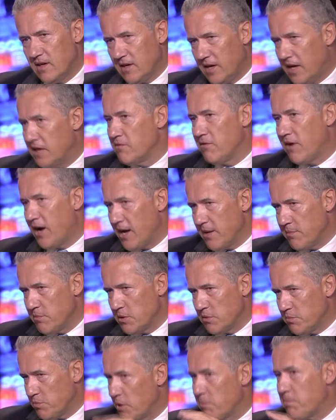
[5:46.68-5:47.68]

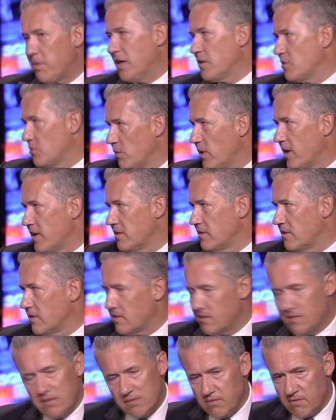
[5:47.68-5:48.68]
environment perpetuated
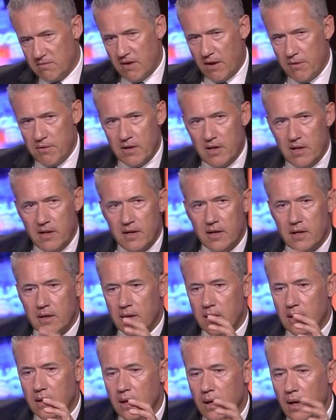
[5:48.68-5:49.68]
very
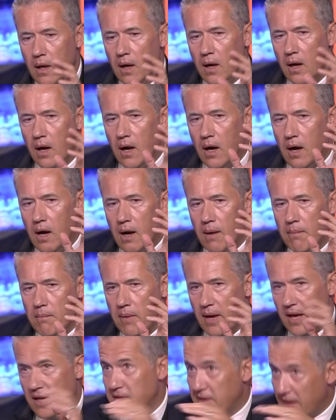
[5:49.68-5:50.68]
clearly.
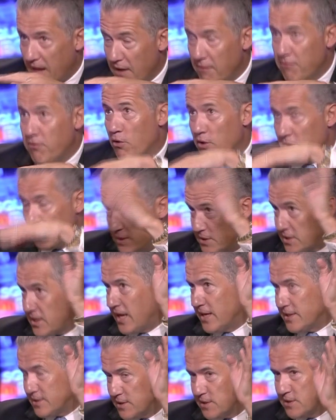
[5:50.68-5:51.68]
And therefore risk
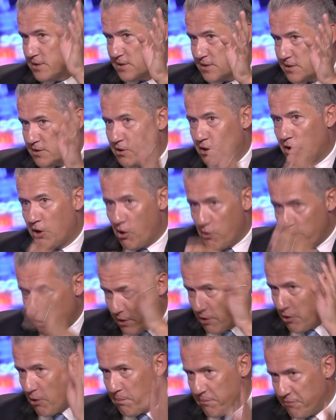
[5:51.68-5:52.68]
assets
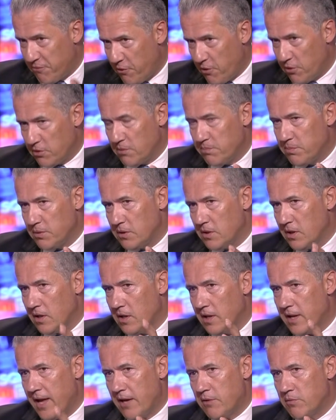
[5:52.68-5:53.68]
going up further,
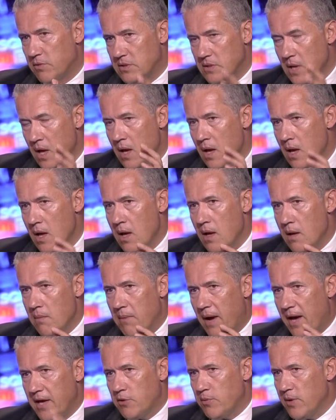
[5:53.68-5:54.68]
particularly equities.
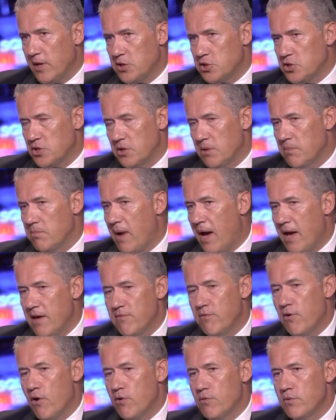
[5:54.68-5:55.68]
My question and my
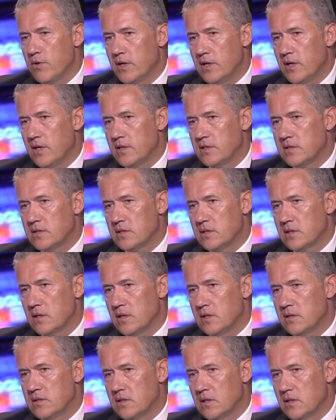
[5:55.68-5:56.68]
worry is
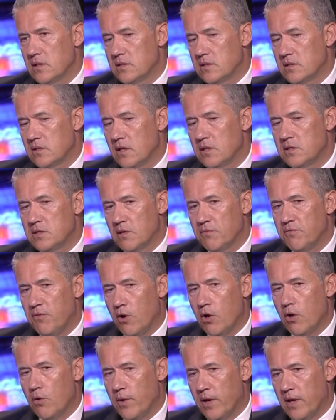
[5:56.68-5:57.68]
the
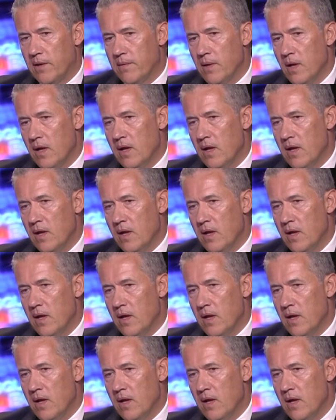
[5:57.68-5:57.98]
following.